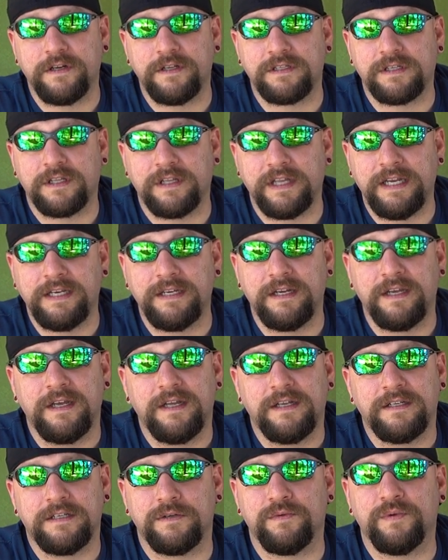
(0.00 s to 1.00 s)
it's cleaned
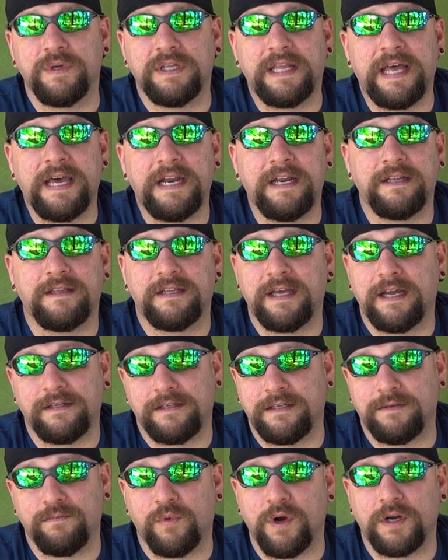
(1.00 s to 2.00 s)
to relet it,
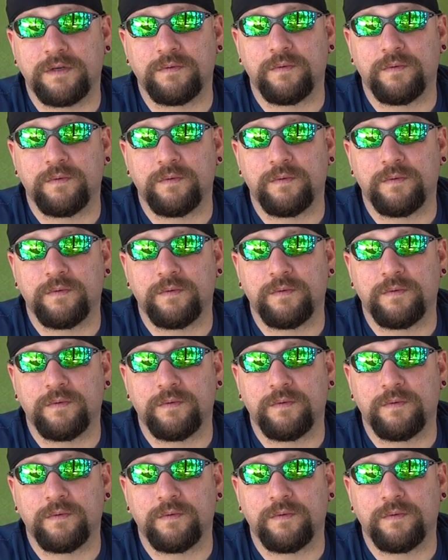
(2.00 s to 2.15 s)
that worked